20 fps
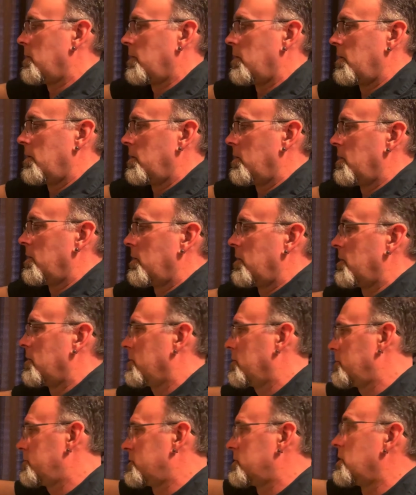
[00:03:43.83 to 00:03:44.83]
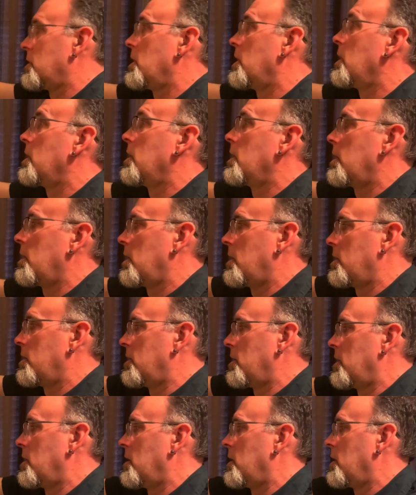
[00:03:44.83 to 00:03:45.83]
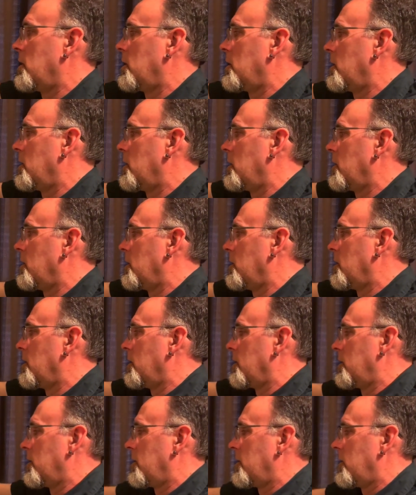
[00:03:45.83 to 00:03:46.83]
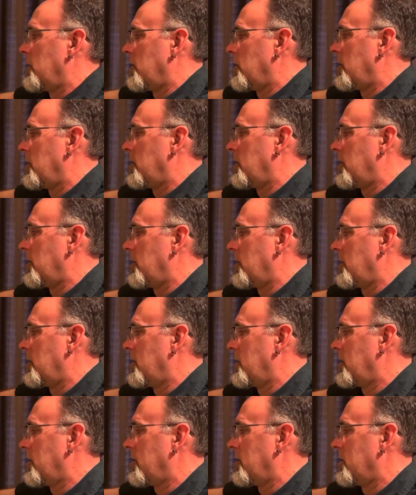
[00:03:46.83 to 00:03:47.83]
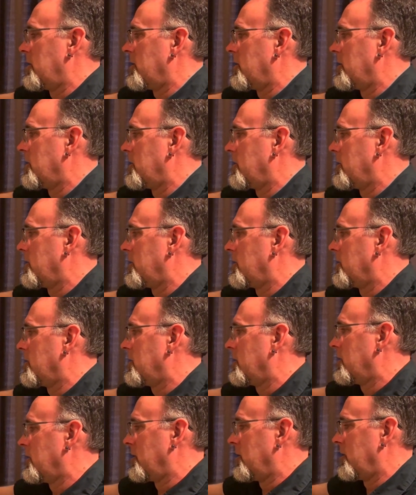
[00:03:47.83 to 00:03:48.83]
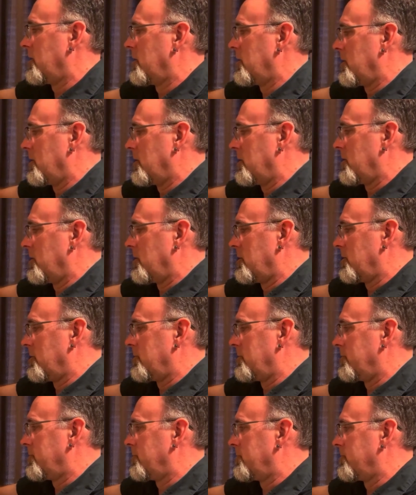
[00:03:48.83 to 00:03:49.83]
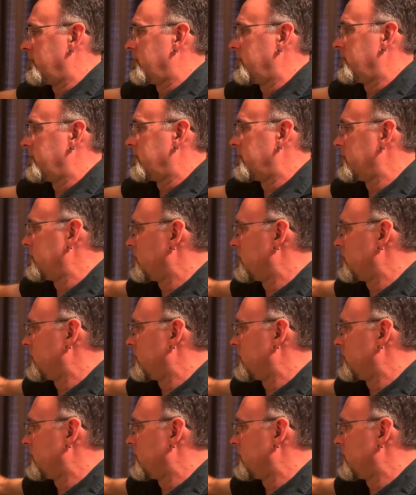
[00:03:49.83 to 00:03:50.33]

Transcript: Nobody speaks.